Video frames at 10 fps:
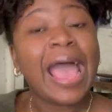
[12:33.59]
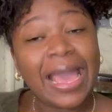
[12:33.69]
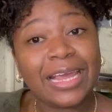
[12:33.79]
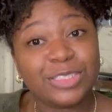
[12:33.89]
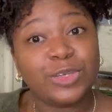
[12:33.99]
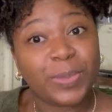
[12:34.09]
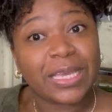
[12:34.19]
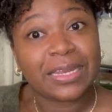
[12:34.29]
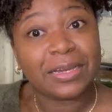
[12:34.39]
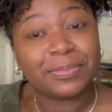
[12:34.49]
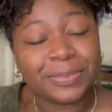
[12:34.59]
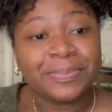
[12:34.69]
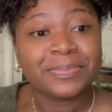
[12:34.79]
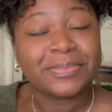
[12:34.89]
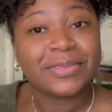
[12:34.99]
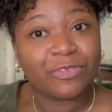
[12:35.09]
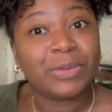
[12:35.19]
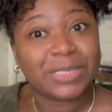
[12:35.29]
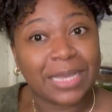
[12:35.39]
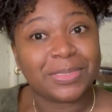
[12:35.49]
and I do pick it up
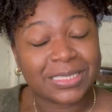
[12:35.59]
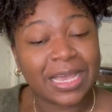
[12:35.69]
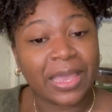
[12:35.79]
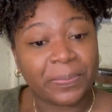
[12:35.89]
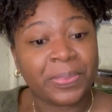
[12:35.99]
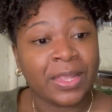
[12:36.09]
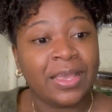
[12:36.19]
from time to time.